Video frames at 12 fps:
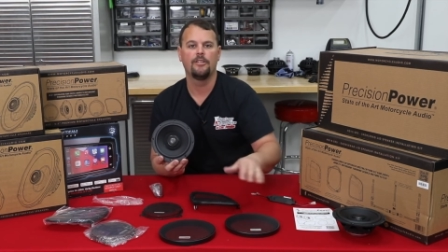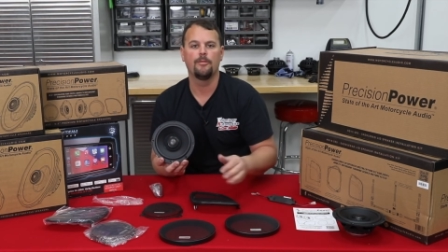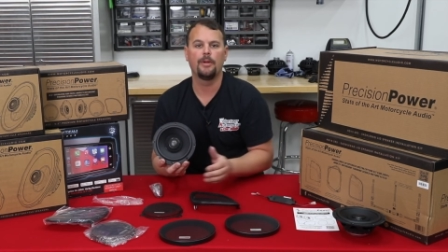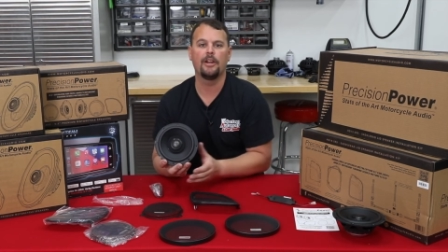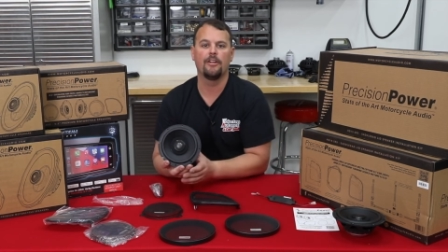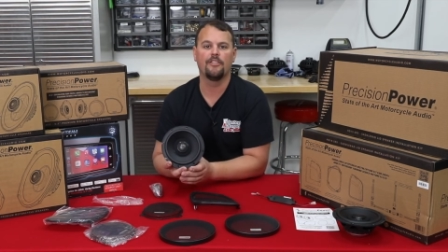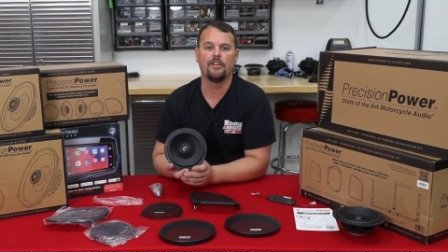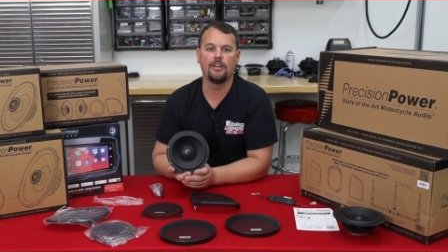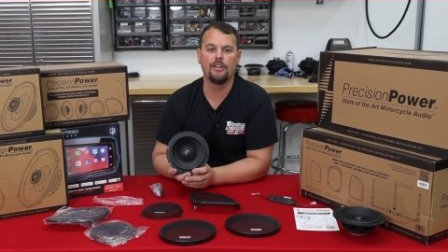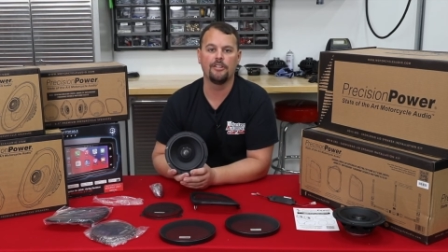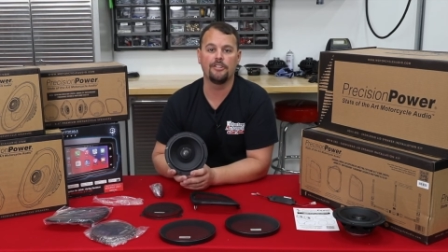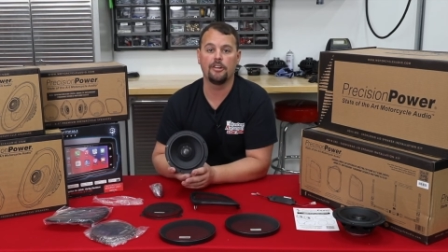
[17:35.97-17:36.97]
pair of
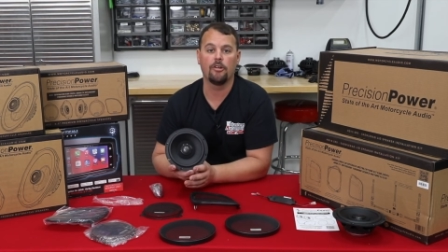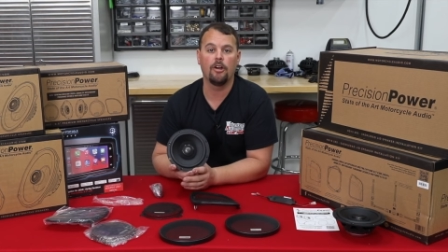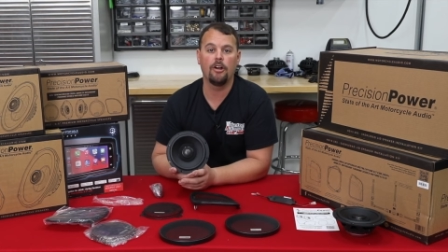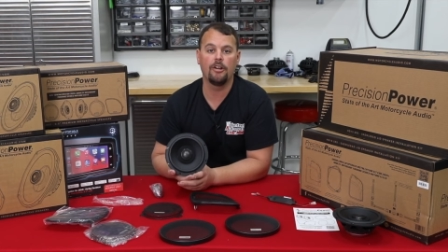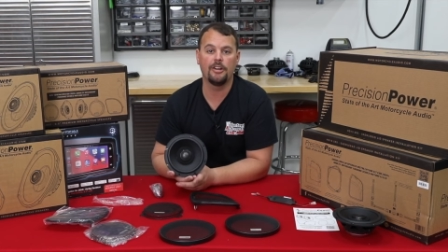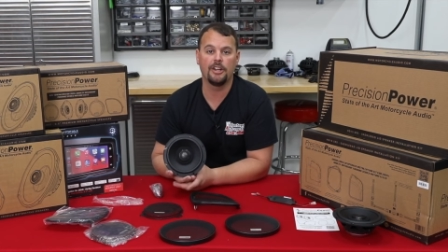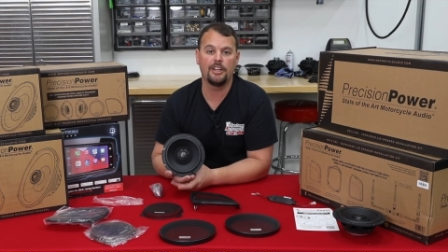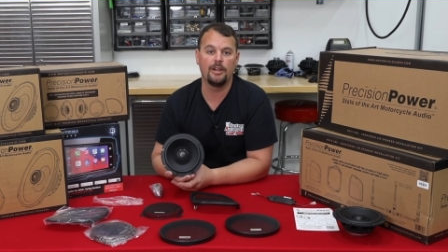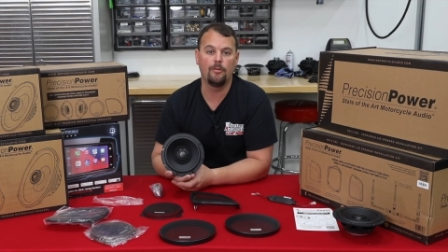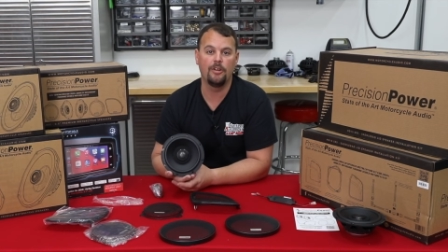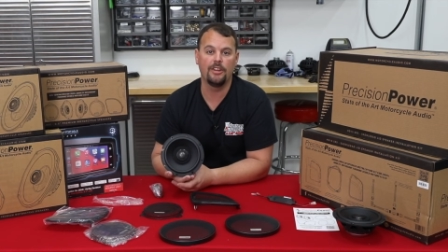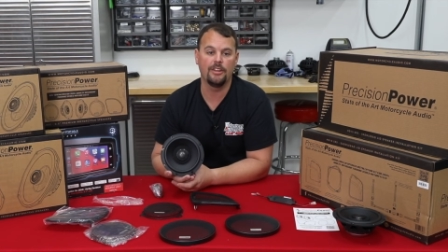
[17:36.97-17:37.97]
grills, and they're all going to
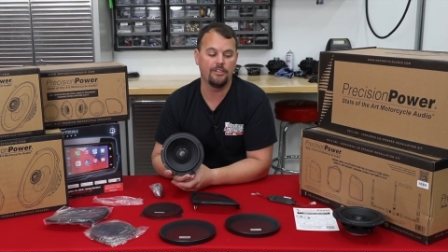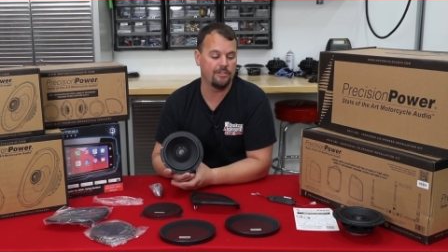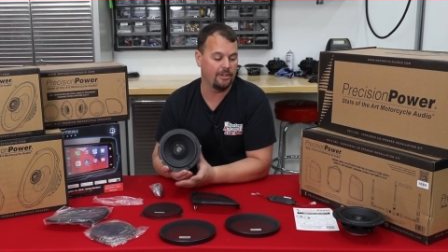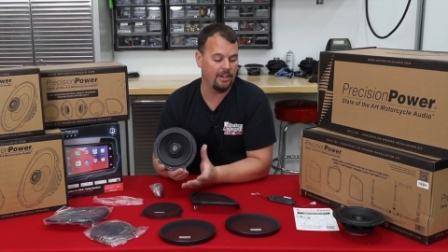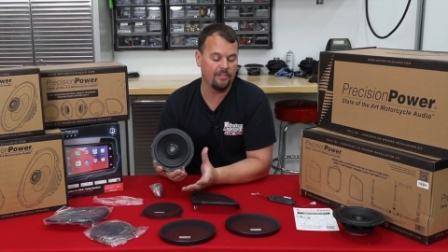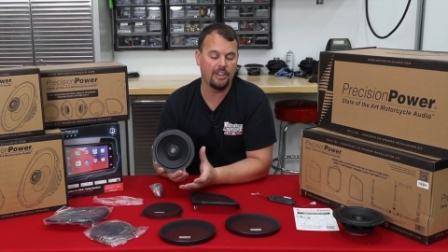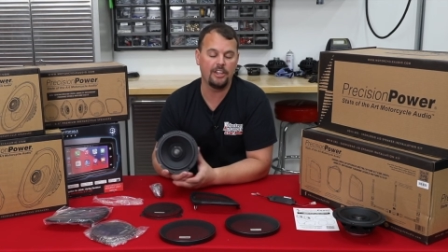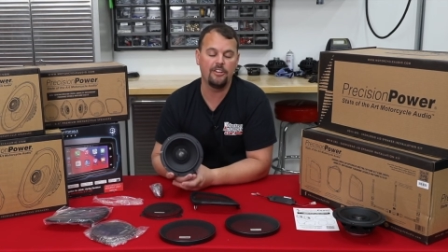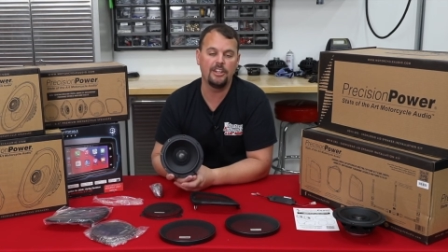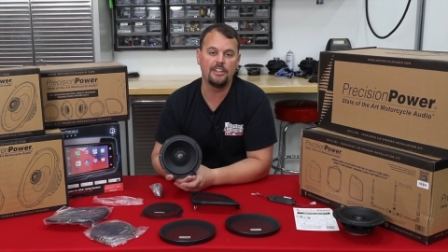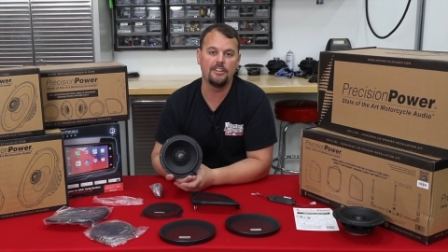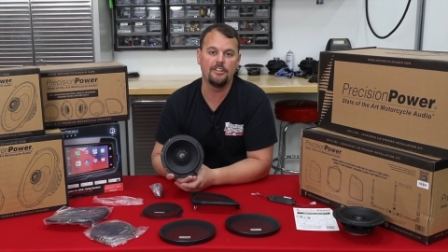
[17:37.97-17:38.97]
come with it. So everything you
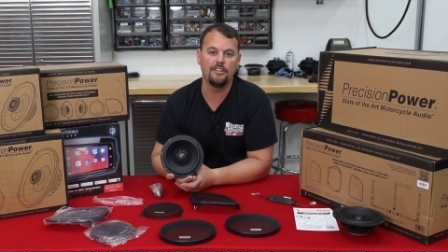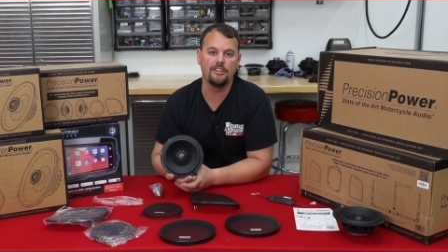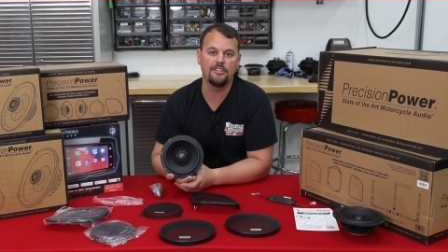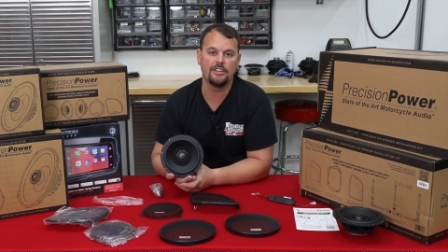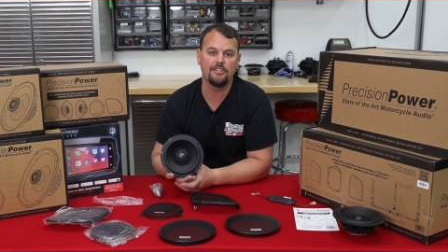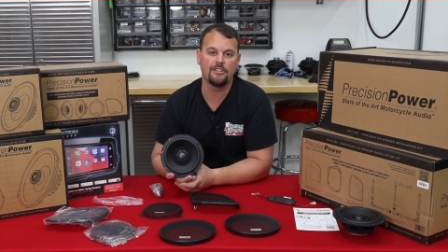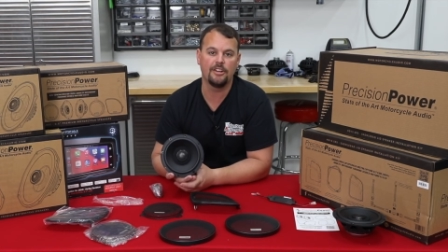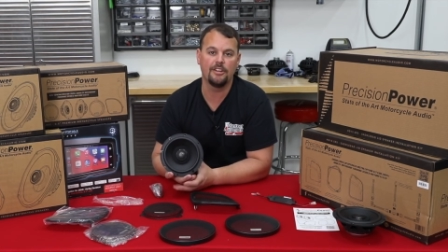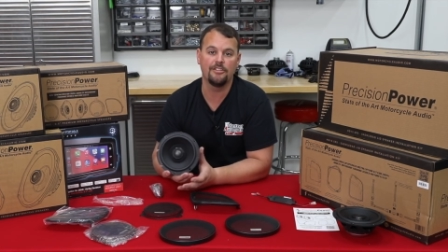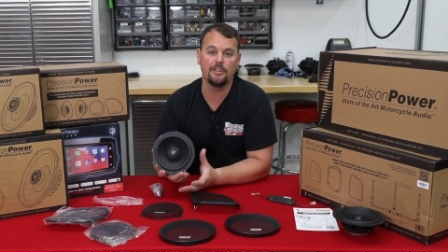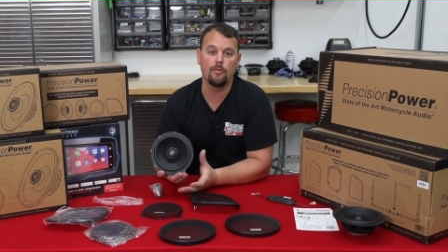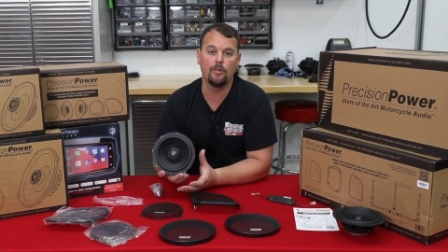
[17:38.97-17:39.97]
need to do this install
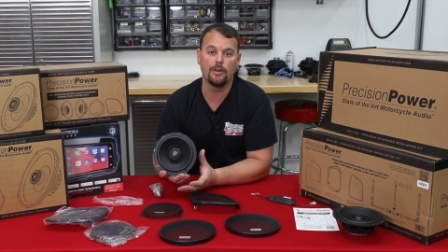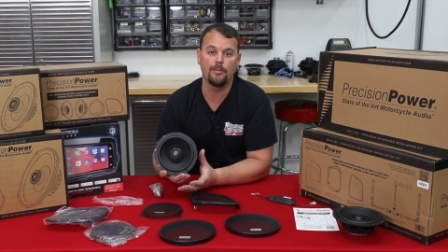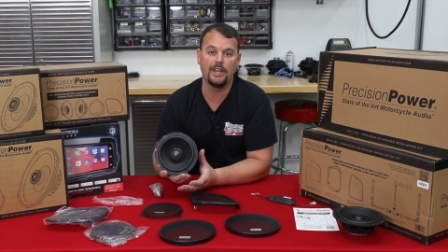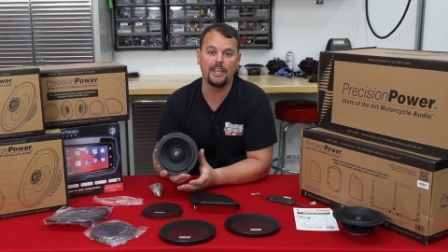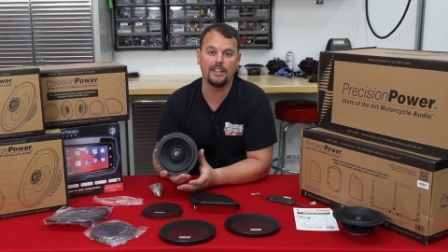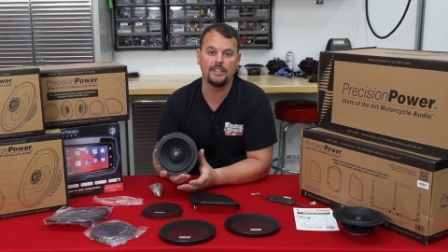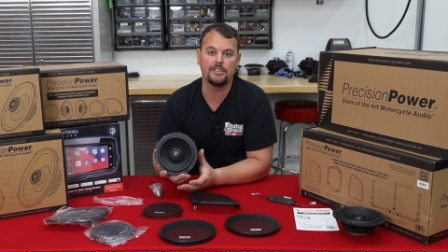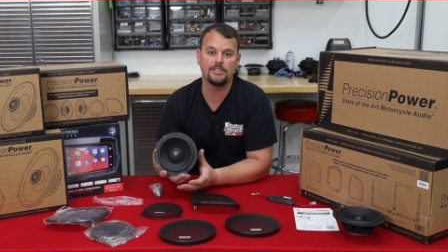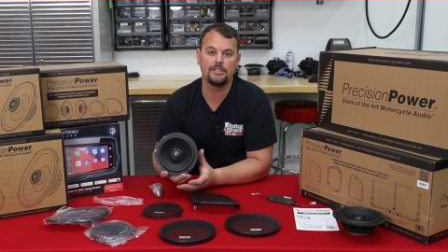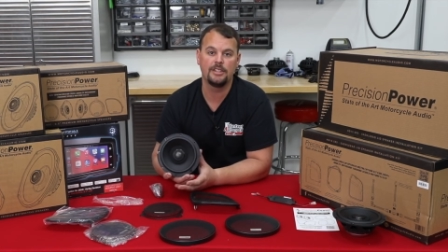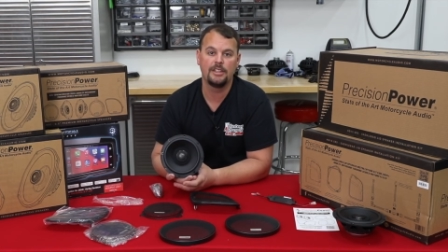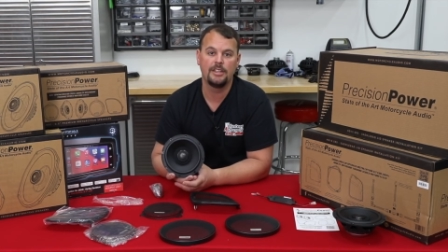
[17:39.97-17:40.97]
is in one package.